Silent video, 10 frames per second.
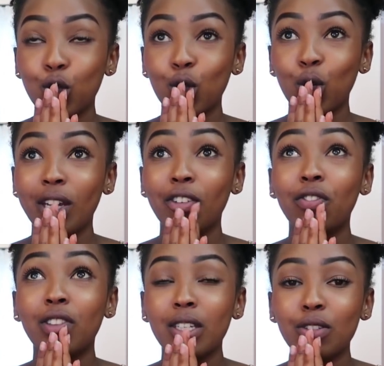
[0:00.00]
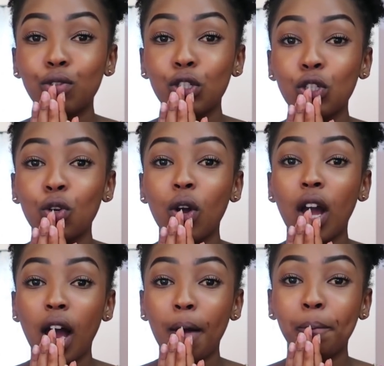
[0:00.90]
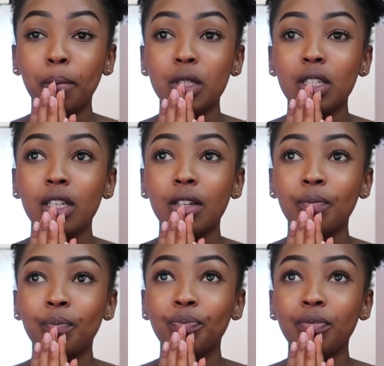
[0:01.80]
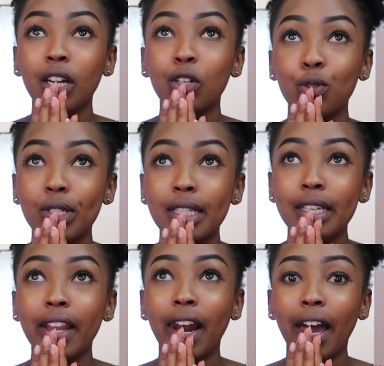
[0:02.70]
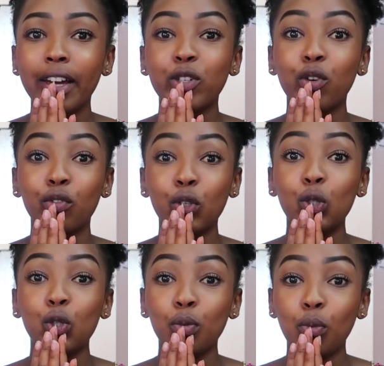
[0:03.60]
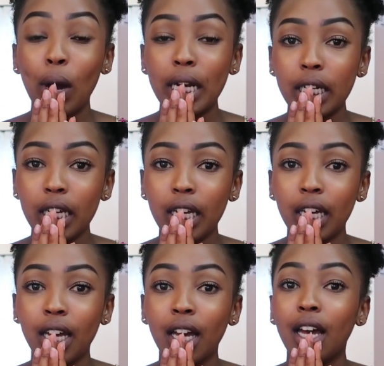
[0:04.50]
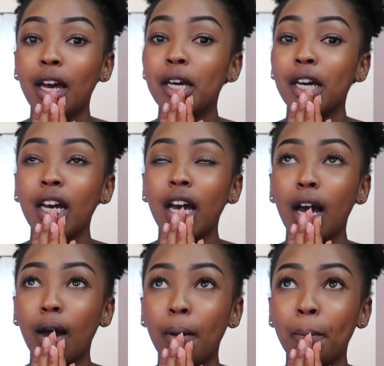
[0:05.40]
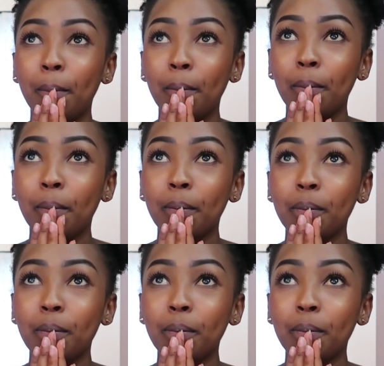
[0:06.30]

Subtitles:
So if this video comes to see the light of YouTube one day, I'm